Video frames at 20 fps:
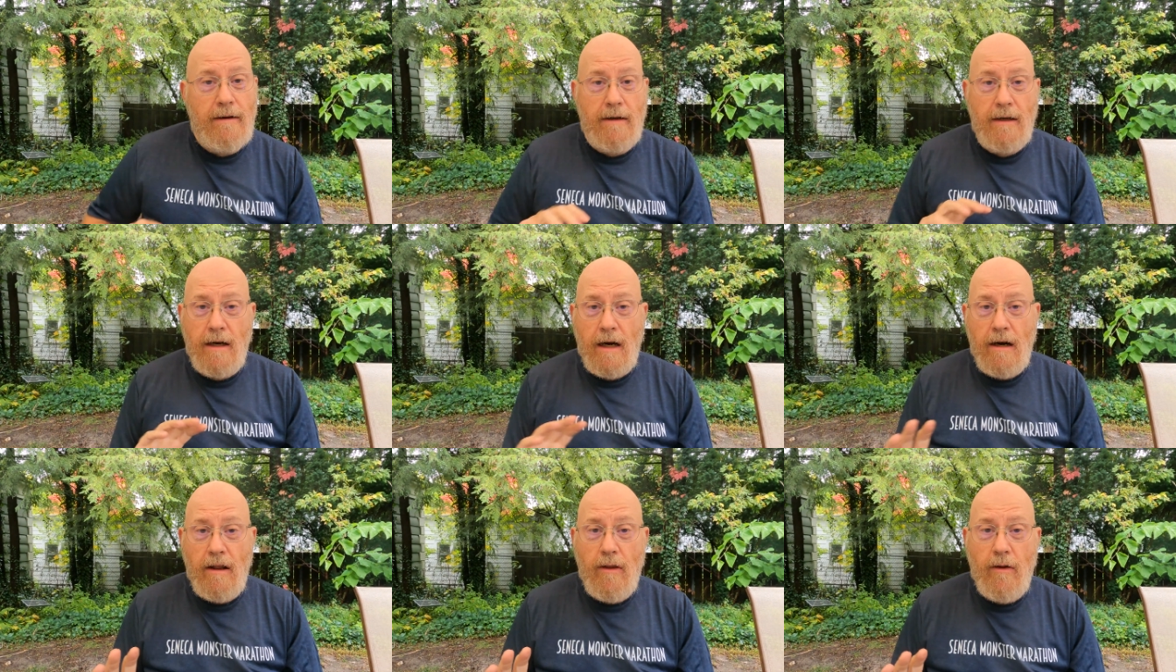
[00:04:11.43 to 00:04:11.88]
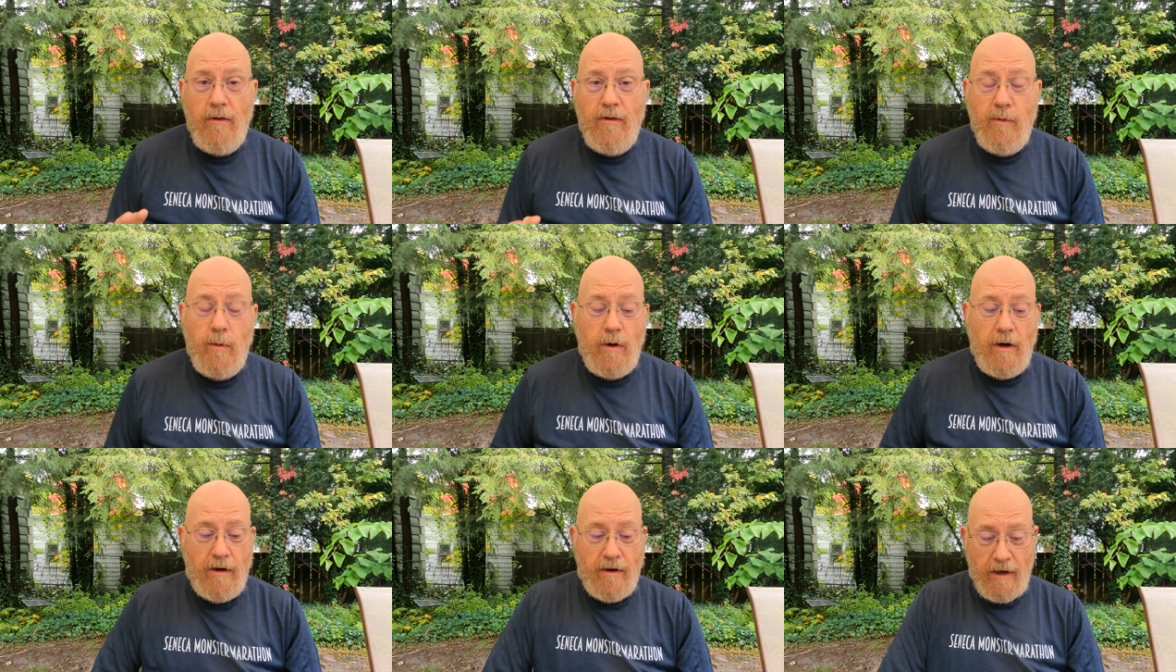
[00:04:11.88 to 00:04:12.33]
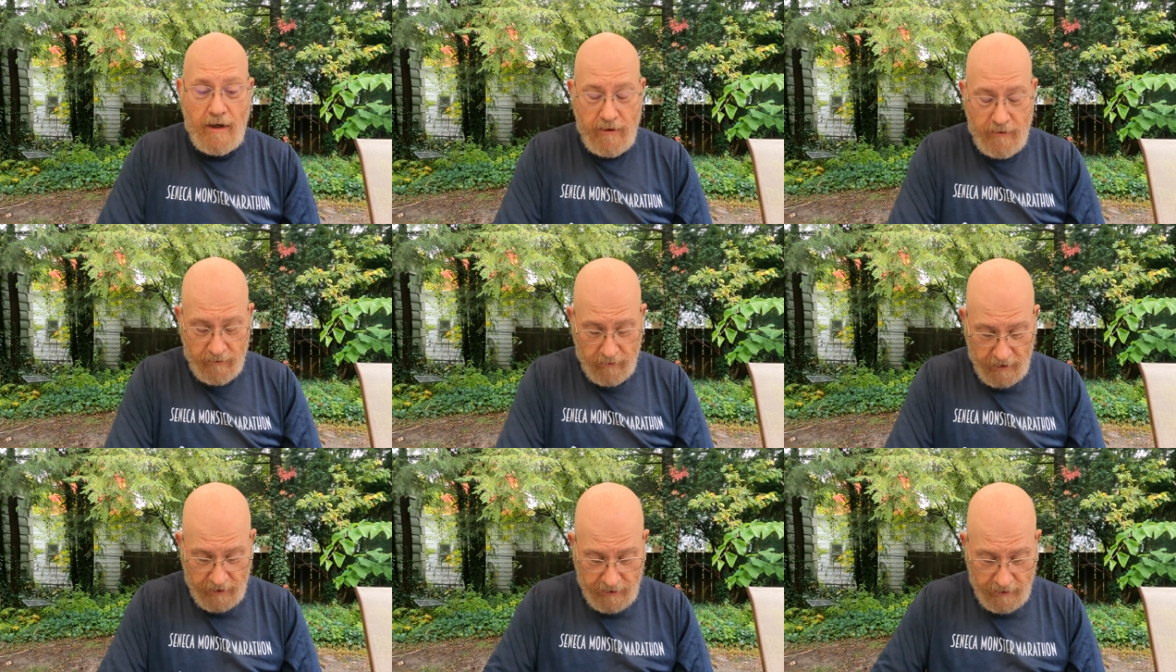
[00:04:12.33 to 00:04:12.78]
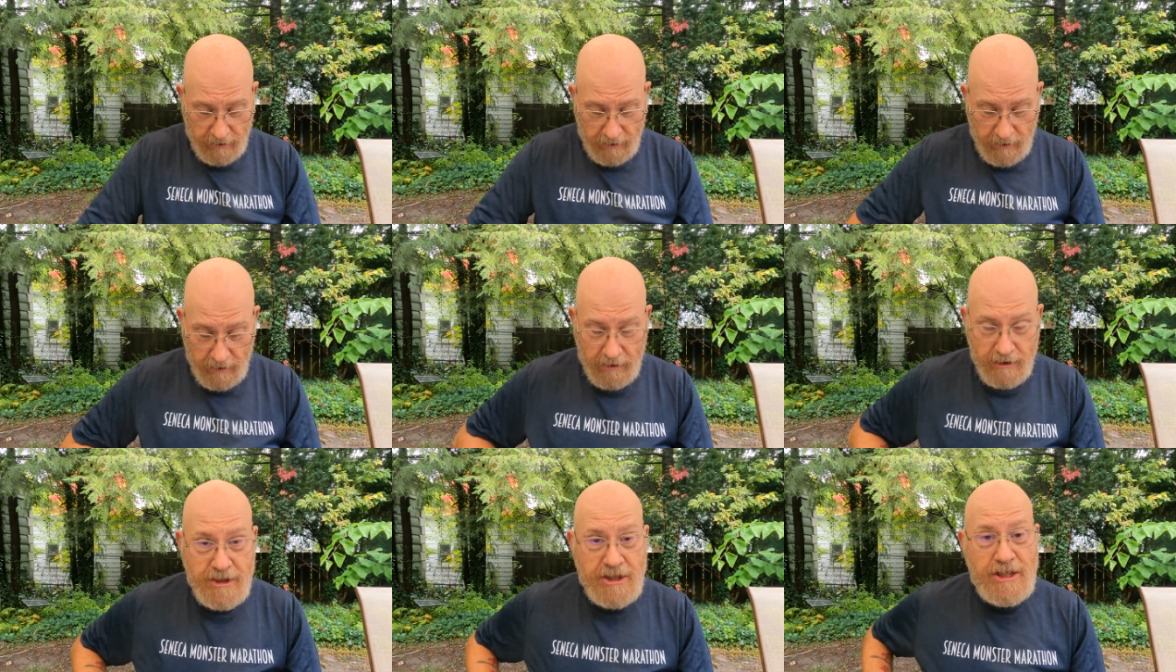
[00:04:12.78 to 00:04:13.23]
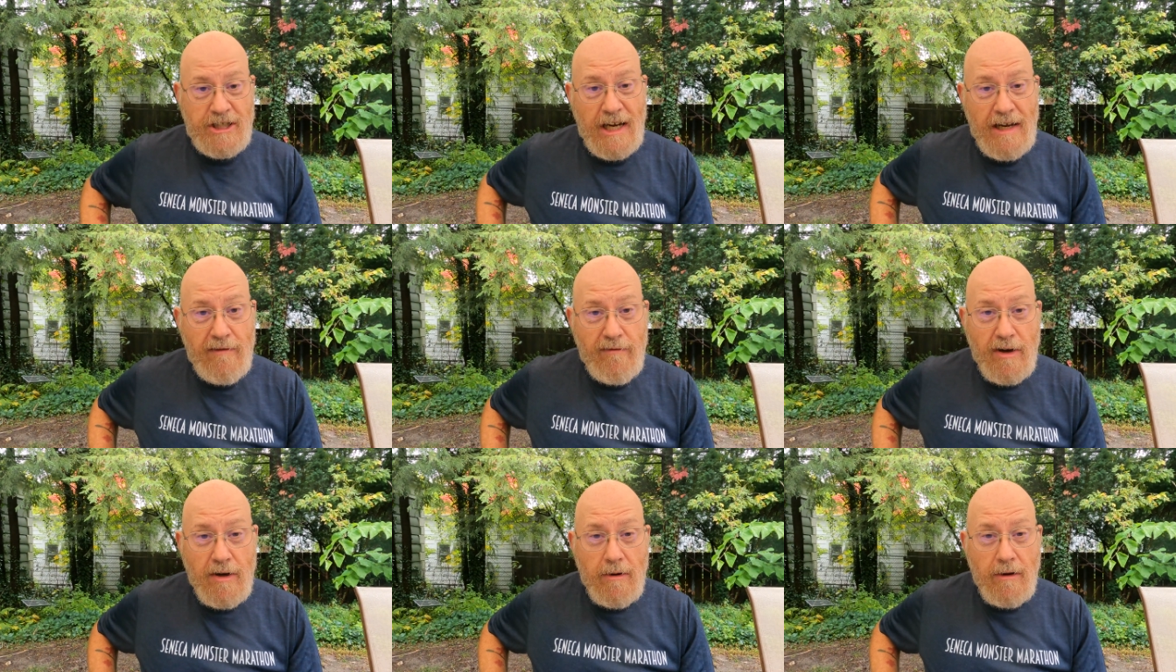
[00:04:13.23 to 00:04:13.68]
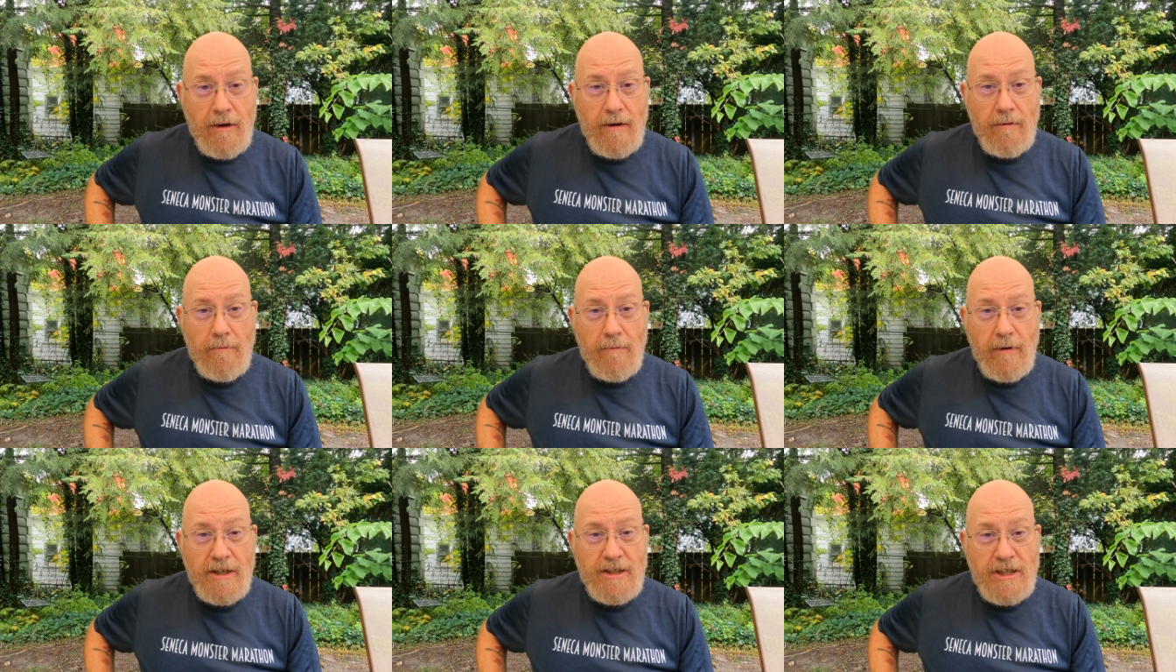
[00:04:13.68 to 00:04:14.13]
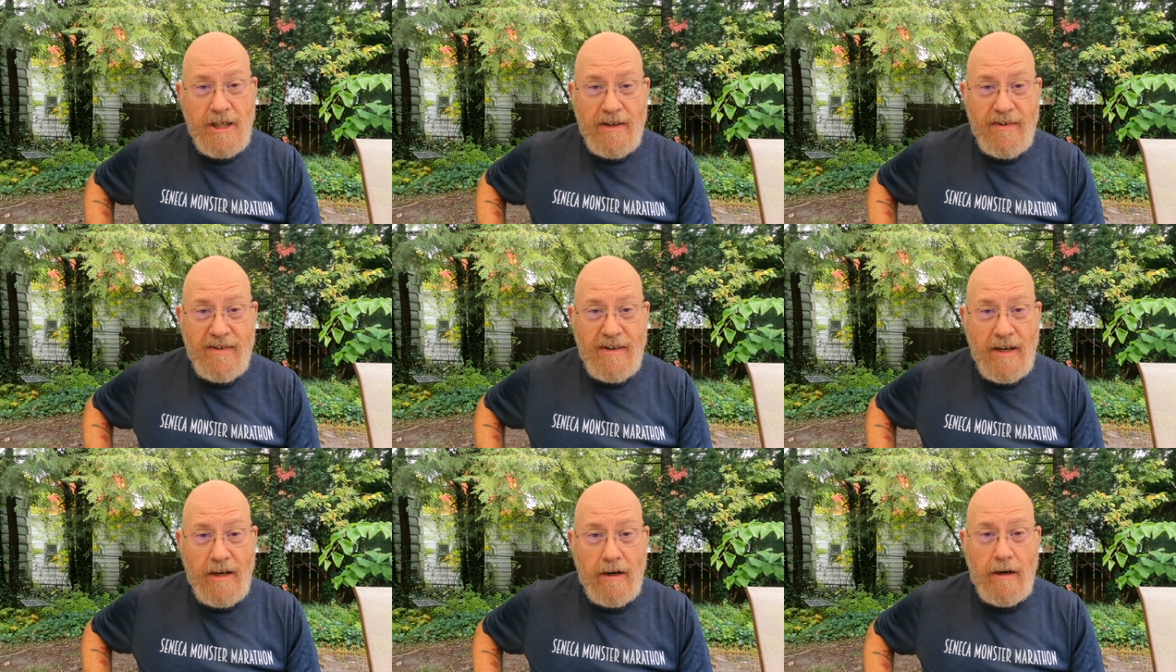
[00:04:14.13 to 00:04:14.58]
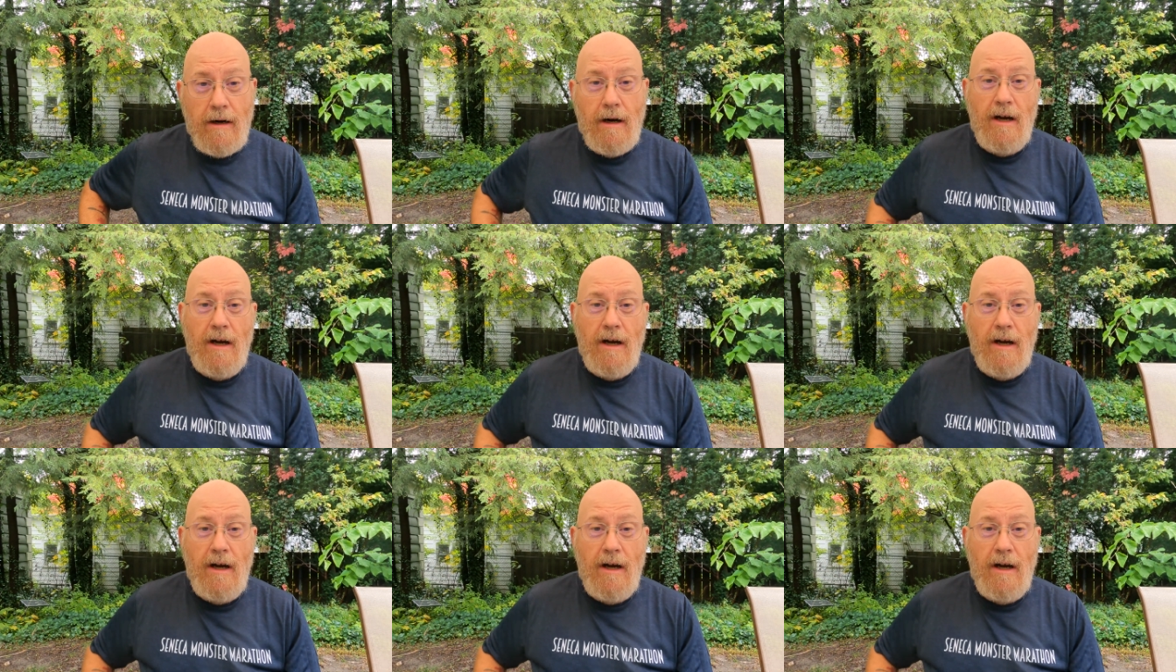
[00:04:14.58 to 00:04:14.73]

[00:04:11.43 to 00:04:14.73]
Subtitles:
None of those worked. I tried shaving my chest hair.